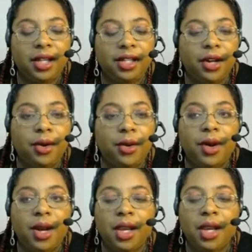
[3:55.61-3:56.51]

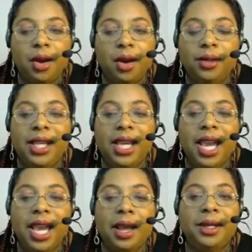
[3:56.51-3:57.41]
So
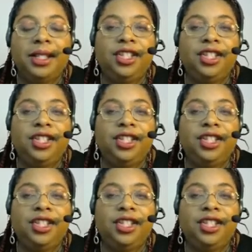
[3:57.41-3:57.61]
Cozy app